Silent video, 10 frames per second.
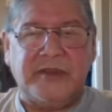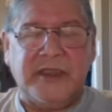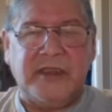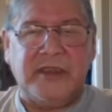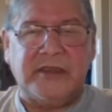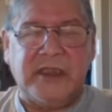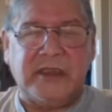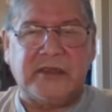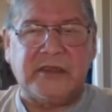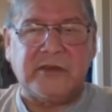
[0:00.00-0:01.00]
see these
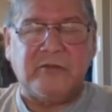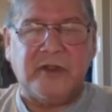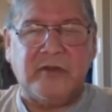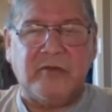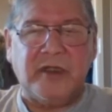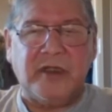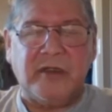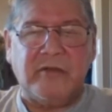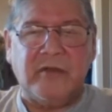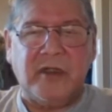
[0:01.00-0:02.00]
things we're, we're uh,